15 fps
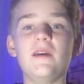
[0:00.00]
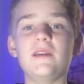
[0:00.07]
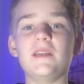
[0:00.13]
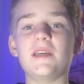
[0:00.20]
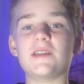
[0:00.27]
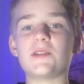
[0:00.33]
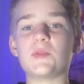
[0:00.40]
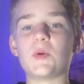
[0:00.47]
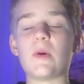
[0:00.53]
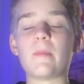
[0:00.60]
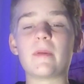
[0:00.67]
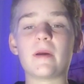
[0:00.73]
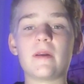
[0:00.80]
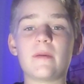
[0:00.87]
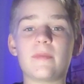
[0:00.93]
yeah, so
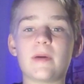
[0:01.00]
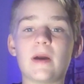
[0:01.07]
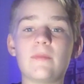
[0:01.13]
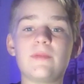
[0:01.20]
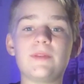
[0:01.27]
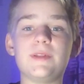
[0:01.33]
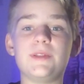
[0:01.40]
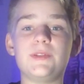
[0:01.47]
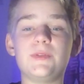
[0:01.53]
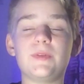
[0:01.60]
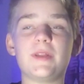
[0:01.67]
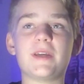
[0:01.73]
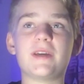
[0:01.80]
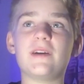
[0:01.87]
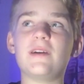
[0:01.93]
I'm gonna probably do
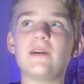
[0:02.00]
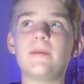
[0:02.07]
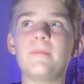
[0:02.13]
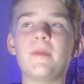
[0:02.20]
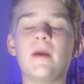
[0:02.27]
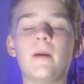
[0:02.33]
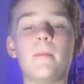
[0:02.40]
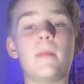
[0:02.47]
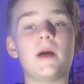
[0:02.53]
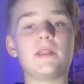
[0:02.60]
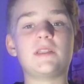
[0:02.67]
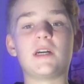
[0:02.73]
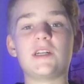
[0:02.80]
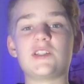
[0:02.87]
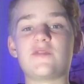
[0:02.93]
like a
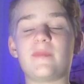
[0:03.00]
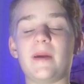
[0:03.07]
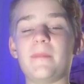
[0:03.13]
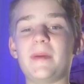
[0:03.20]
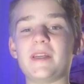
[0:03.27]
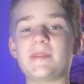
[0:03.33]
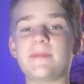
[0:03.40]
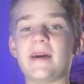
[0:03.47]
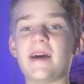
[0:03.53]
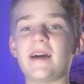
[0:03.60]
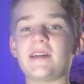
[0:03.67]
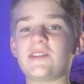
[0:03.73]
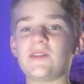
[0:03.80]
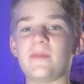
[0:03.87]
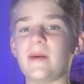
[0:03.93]
montage of my best
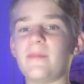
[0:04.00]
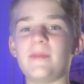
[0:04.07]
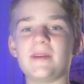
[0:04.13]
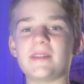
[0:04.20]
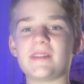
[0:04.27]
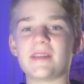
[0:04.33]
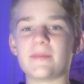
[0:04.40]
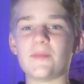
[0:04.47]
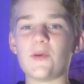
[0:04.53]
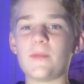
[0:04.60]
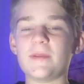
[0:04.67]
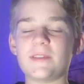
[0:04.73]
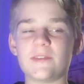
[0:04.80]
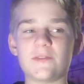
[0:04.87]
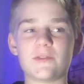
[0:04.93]
packs or my best like
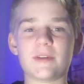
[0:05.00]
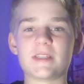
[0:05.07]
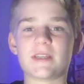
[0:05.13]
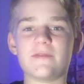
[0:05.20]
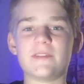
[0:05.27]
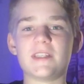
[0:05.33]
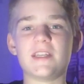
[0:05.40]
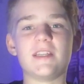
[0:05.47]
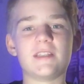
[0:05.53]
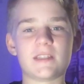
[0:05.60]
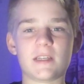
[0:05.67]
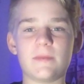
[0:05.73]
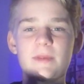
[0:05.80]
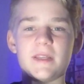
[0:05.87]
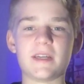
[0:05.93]
moments of 2017. It's
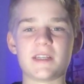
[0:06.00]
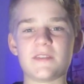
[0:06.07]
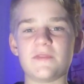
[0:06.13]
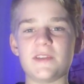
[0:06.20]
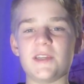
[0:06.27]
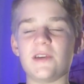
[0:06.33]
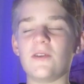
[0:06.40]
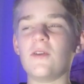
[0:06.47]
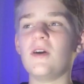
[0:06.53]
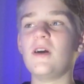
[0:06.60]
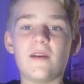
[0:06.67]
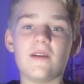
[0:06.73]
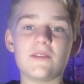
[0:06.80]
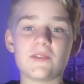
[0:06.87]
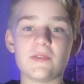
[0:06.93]
gonna be next video.
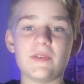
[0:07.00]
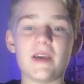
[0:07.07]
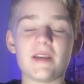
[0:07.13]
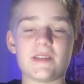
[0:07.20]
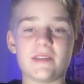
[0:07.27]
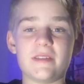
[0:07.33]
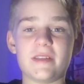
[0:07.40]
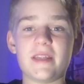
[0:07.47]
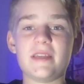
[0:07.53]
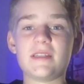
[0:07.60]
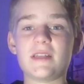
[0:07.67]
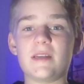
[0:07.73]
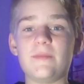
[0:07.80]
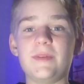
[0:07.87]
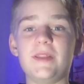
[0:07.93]
So yeah, so today's
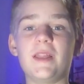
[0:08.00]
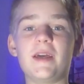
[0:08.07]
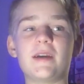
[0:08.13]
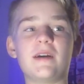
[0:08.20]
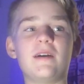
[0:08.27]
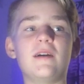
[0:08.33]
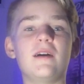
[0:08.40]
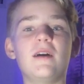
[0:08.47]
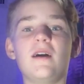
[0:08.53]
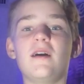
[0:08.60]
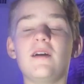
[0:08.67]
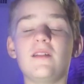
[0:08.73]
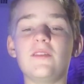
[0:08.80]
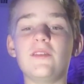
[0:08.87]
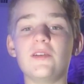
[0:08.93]
gonna be like uh,
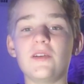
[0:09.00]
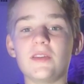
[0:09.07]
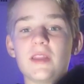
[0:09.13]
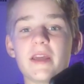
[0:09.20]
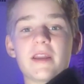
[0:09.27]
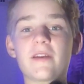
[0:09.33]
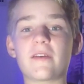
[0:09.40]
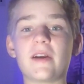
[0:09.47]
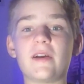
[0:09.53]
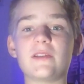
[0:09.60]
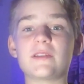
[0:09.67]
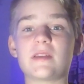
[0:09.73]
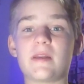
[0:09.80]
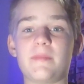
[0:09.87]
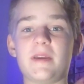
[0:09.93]
the lightning
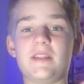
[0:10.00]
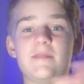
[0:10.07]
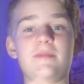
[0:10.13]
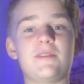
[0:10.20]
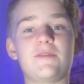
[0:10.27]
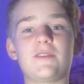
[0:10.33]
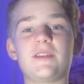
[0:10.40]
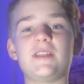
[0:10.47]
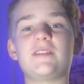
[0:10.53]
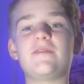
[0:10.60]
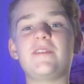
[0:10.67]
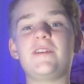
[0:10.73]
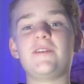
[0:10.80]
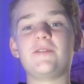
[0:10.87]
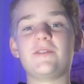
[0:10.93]
rounds that PacyBits released
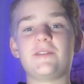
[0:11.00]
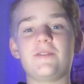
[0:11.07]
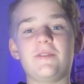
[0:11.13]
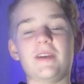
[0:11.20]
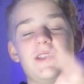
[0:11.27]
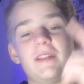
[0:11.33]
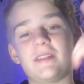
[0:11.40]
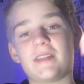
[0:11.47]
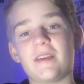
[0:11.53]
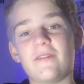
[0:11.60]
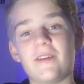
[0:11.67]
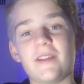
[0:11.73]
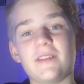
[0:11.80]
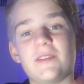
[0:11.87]
videos. So yeah, let's get right